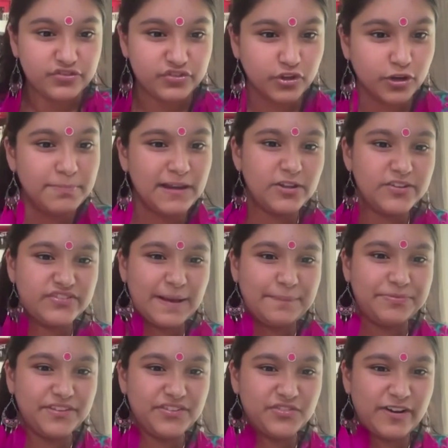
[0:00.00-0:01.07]
Sobilu
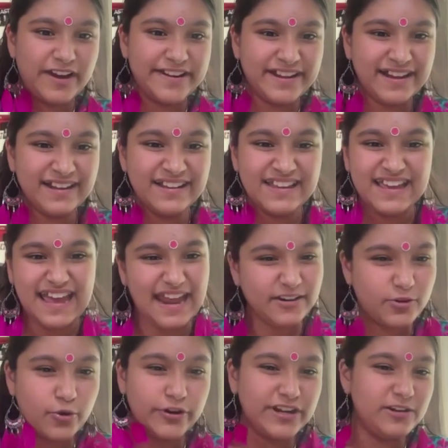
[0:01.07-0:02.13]
Sapswara,
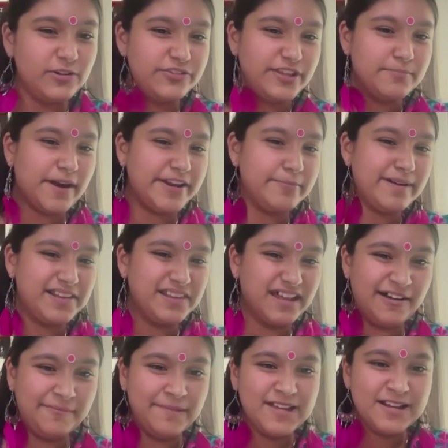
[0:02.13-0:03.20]
and Kuraludi
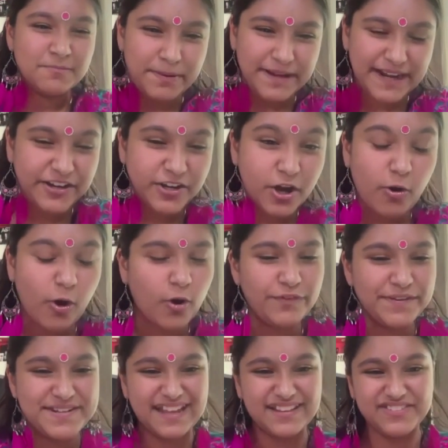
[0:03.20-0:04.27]
Manumellam. But I know
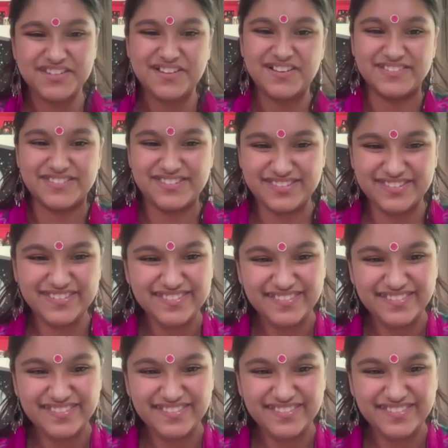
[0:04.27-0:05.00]
over 10 songs.